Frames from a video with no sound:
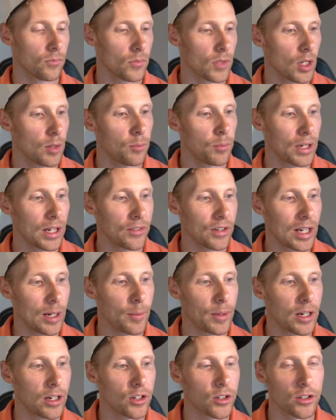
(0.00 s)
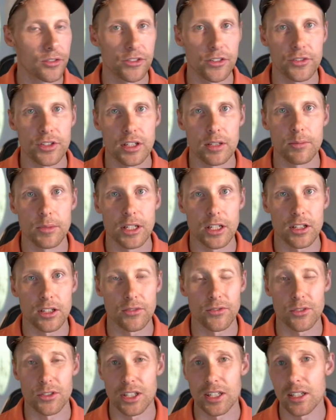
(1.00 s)
But I've got about another 15 minutes. If
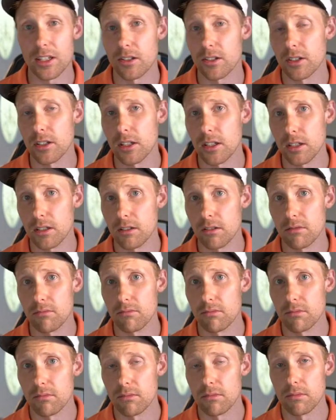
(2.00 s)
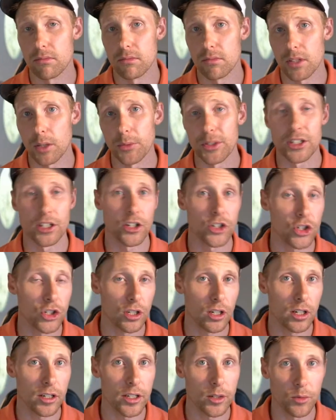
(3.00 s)
there's anything that we touched
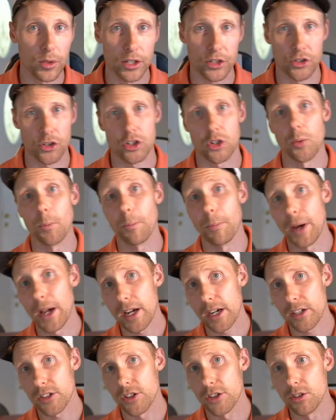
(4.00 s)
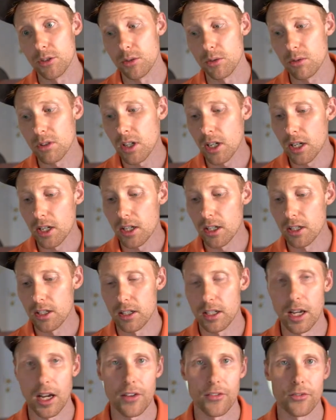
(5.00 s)
on, you want to circle back to,
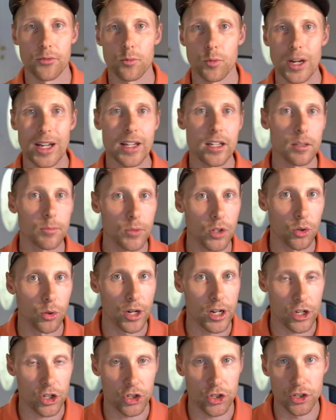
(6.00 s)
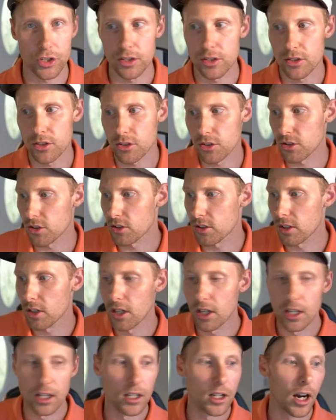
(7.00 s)
you have random questions.
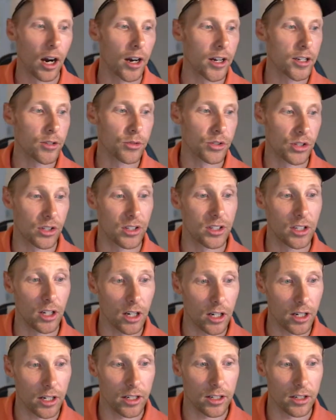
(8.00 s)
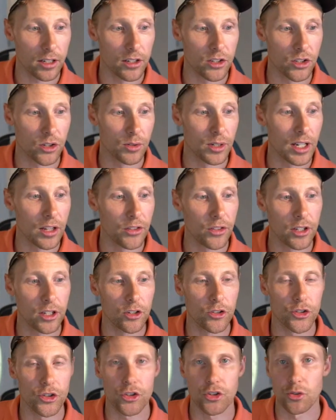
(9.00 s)
Are you stuck? Is there anything you're
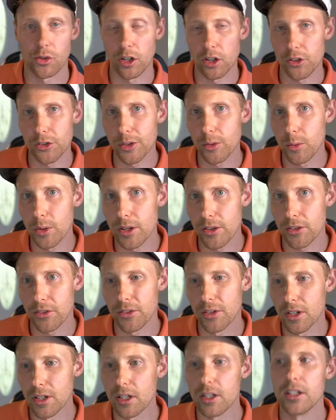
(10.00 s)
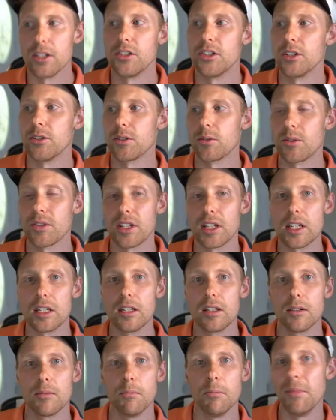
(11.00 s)
struggling with? You're dealing with
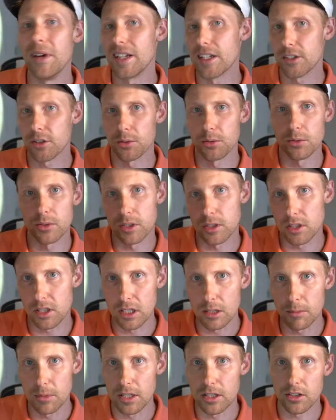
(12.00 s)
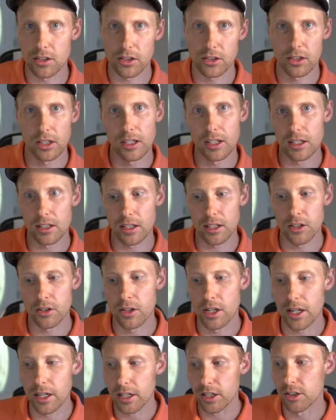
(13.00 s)
any mental demons saying that you're
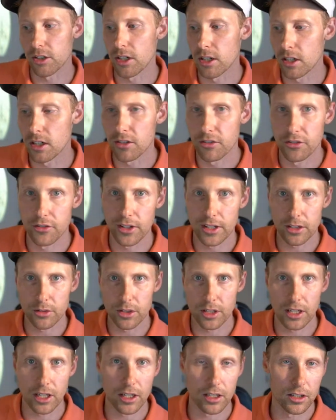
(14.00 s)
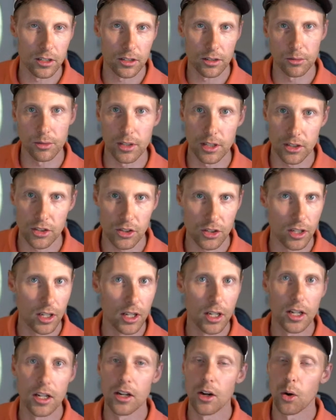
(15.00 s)
not good enough, that you can't do this,
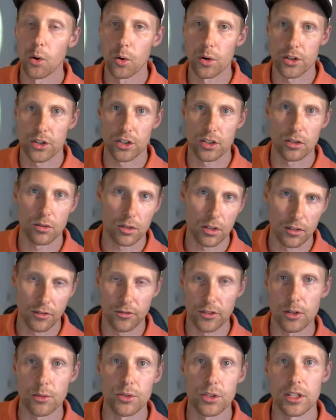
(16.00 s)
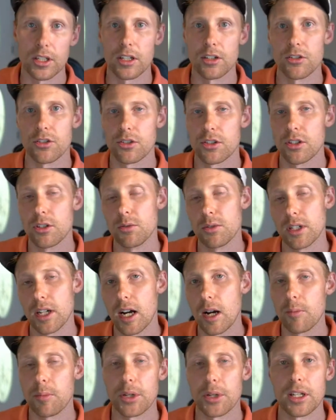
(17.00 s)
or it's too confusing, or it's too
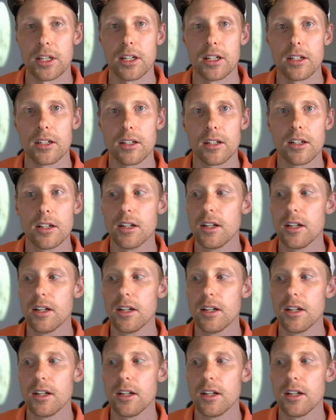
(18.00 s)
complicated.